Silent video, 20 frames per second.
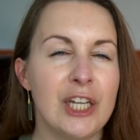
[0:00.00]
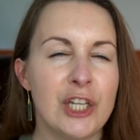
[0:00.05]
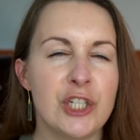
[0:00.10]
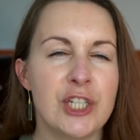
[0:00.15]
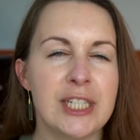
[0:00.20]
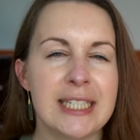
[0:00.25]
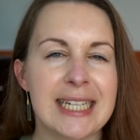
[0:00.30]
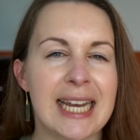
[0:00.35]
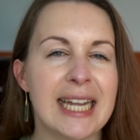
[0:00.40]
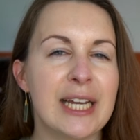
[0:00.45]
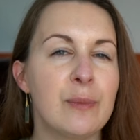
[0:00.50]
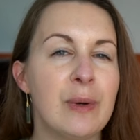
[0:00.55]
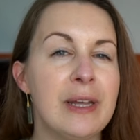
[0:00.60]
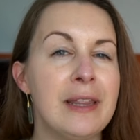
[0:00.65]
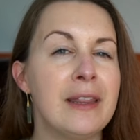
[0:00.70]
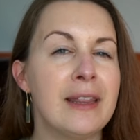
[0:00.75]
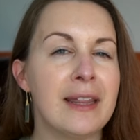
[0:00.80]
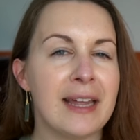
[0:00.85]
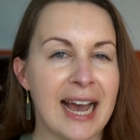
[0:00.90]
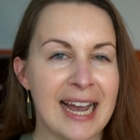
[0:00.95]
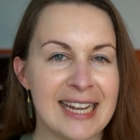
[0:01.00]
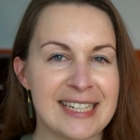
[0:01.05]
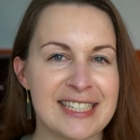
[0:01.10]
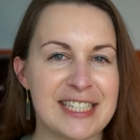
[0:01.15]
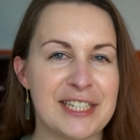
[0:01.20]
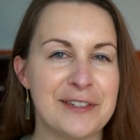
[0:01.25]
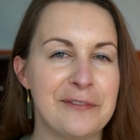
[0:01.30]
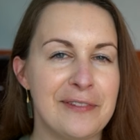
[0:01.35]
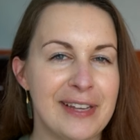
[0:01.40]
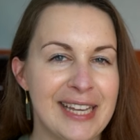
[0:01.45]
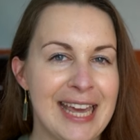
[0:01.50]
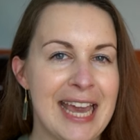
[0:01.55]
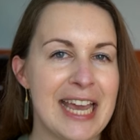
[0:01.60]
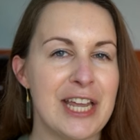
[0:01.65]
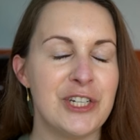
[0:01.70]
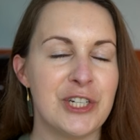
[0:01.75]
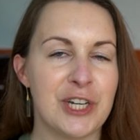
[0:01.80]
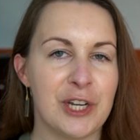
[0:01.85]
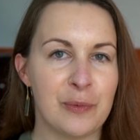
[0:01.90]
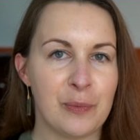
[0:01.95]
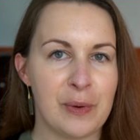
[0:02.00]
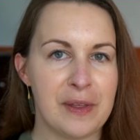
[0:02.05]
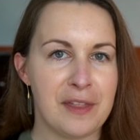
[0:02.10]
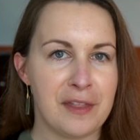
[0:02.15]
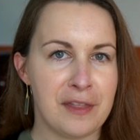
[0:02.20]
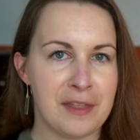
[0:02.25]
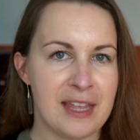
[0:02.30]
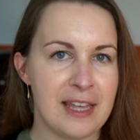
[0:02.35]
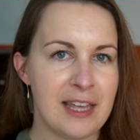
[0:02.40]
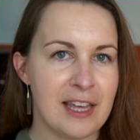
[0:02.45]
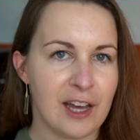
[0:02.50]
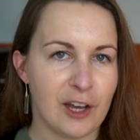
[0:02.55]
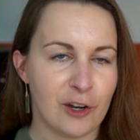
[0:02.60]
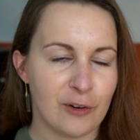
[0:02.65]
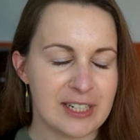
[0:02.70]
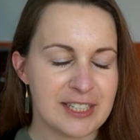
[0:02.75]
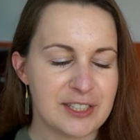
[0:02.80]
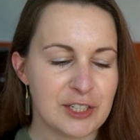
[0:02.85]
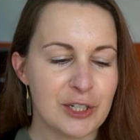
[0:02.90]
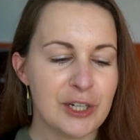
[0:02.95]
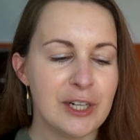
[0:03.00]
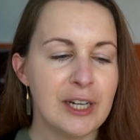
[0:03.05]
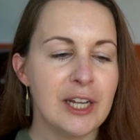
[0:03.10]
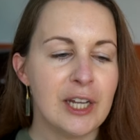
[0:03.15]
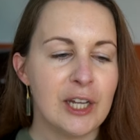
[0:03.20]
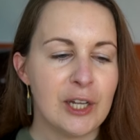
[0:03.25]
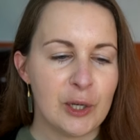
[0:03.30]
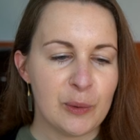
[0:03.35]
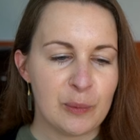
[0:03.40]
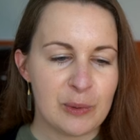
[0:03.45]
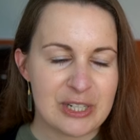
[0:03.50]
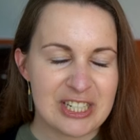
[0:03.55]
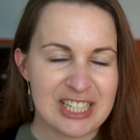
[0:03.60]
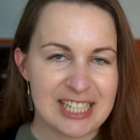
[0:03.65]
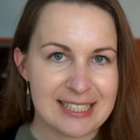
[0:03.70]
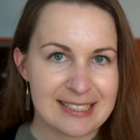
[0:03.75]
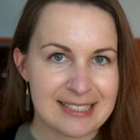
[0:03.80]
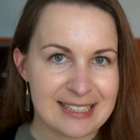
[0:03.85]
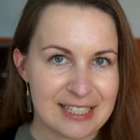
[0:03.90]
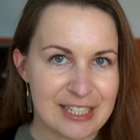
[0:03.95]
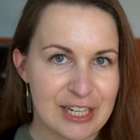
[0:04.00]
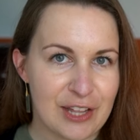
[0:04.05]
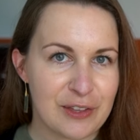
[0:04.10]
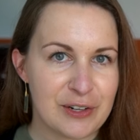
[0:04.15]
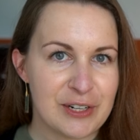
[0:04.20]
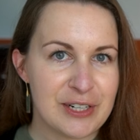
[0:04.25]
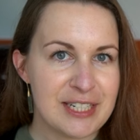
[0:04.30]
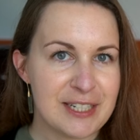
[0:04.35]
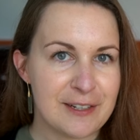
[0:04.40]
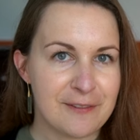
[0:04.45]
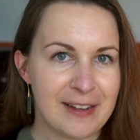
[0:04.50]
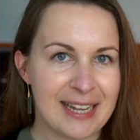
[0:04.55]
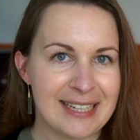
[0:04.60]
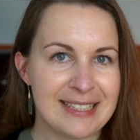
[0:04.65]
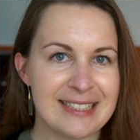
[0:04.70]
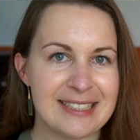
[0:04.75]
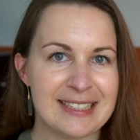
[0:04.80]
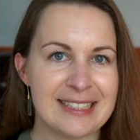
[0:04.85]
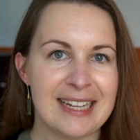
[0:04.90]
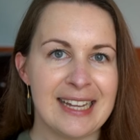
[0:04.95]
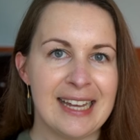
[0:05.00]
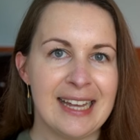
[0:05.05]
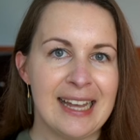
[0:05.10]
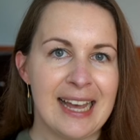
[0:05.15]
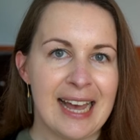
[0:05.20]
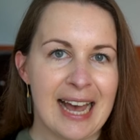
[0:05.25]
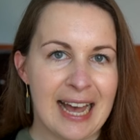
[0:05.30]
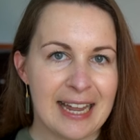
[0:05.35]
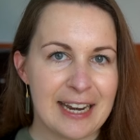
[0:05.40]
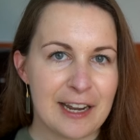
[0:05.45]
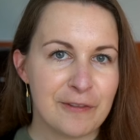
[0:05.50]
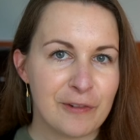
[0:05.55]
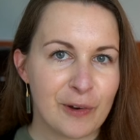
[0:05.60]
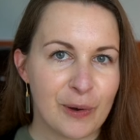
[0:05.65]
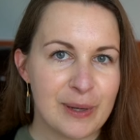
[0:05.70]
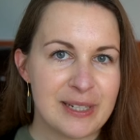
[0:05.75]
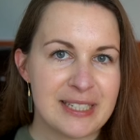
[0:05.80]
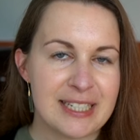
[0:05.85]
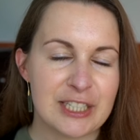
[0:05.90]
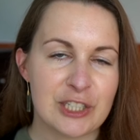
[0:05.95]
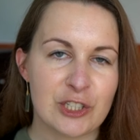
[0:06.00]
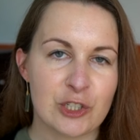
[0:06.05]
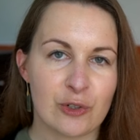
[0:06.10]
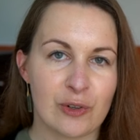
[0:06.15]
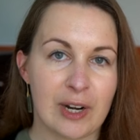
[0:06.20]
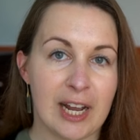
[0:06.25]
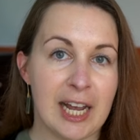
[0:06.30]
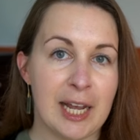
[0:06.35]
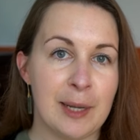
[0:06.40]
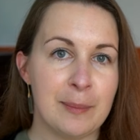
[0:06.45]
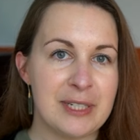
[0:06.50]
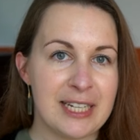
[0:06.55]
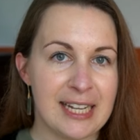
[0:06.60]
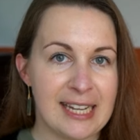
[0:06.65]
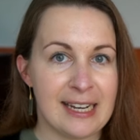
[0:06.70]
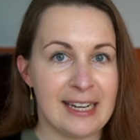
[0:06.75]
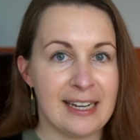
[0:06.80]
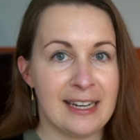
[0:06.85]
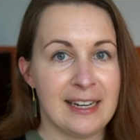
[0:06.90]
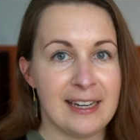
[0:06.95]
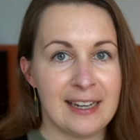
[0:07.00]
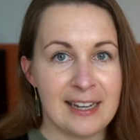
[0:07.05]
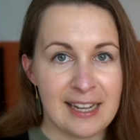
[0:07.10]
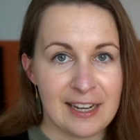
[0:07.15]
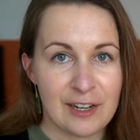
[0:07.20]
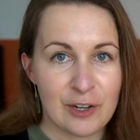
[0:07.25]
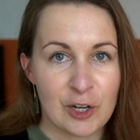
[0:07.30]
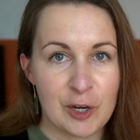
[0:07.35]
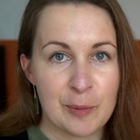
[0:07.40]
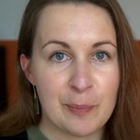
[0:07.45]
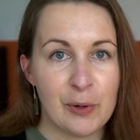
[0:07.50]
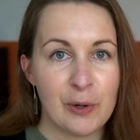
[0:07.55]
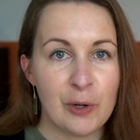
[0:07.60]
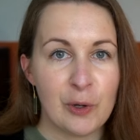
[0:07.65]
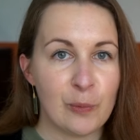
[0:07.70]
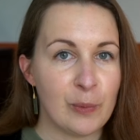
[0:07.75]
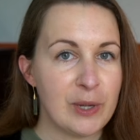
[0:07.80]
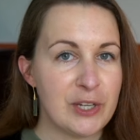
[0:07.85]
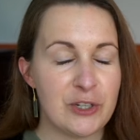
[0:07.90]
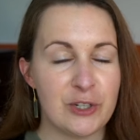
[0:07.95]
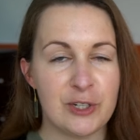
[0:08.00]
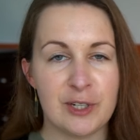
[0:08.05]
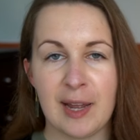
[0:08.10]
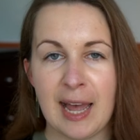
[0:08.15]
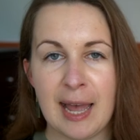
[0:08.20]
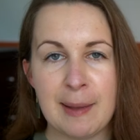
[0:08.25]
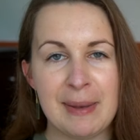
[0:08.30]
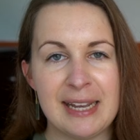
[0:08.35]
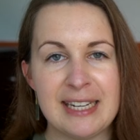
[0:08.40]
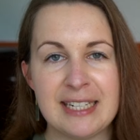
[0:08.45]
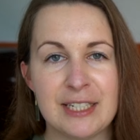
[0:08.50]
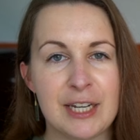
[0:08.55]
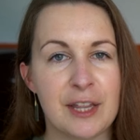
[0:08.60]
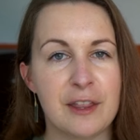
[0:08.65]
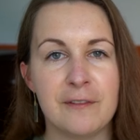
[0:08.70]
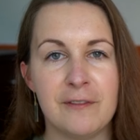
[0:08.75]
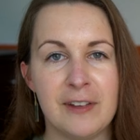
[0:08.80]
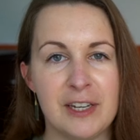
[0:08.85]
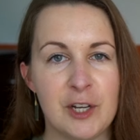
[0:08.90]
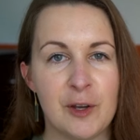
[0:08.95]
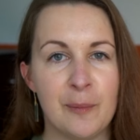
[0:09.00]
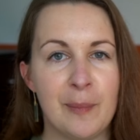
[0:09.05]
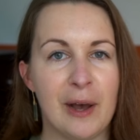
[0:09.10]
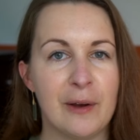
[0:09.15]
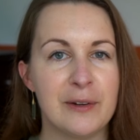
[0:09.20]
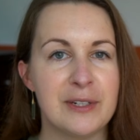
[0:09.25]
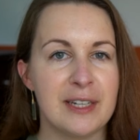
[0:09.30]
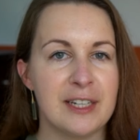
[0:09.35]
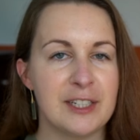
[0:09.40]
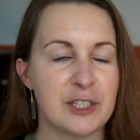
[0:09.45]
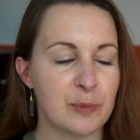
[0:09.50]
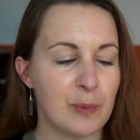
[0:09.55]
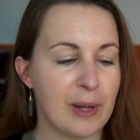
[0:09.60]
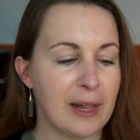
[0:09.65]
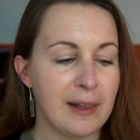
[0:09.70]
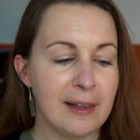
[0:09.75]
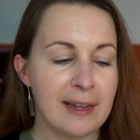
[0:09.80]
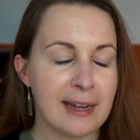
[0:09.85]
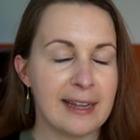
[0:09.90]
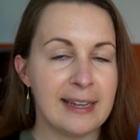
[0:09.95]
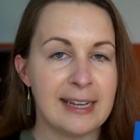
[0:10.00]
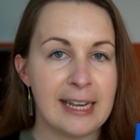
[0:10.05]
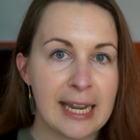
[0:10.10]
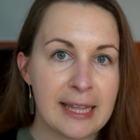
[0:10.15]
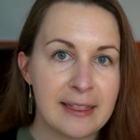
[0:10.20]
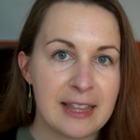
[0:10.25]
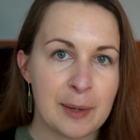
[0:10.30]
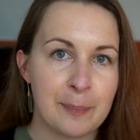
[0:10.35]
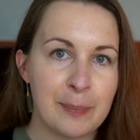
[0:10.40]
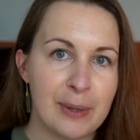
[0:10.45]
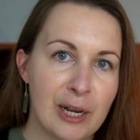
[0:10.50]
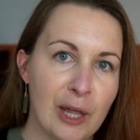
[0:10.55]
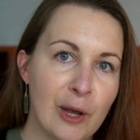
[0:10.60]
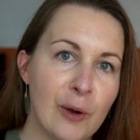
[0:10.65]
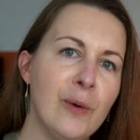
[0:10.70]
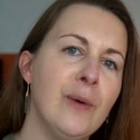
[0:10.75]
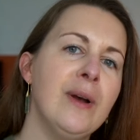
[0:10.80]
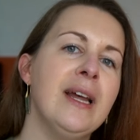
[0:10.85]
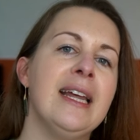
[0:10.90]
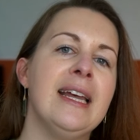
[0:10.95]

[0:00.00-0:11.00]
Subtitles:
just like with identification with the aggressor, which is another defense Anna Freud described in her book, which I made another video about as well. I can link that below.